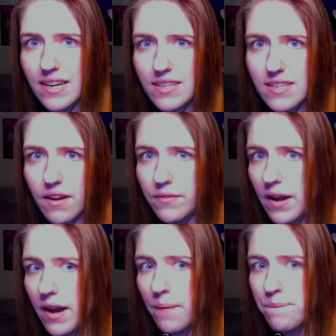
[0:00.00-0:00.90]
of
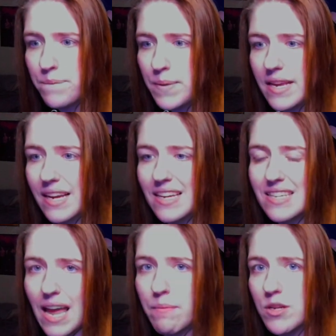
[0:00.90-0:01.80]
being
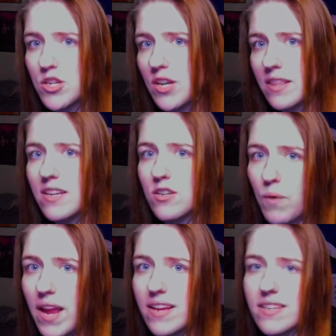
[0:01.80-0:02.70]
damaged in these
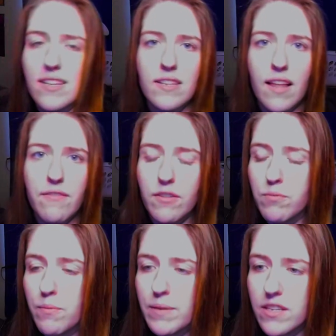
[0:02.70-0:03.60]
ways, this level of
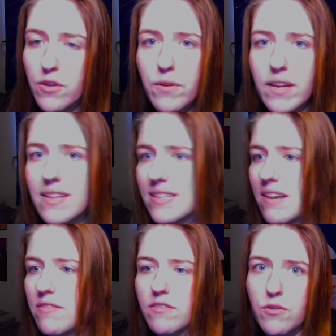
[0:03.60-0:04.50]
promiscuity, this level
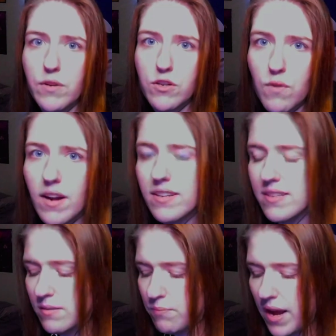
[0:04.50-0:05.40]
of doing drugs, this
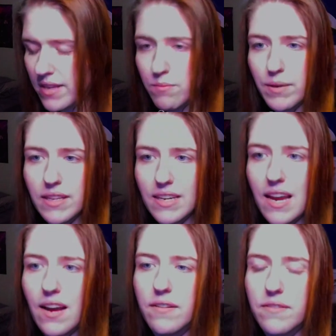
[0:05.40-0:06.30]
possibility
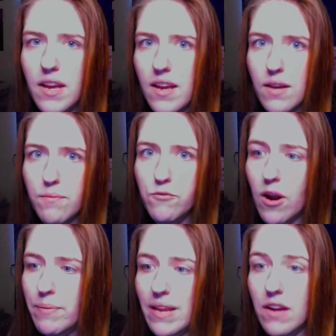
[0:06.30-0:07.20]
of
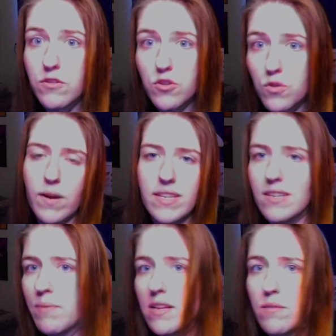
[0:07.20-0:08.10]
dropping out of school, the
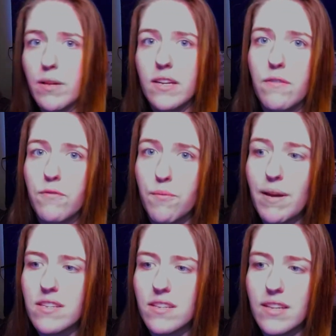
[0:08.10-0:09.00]
possibility for
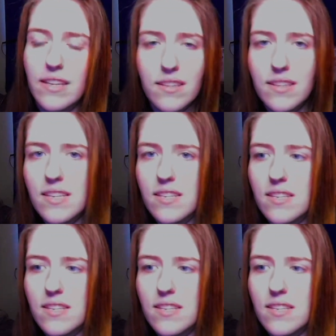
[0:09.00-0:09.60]
mental illness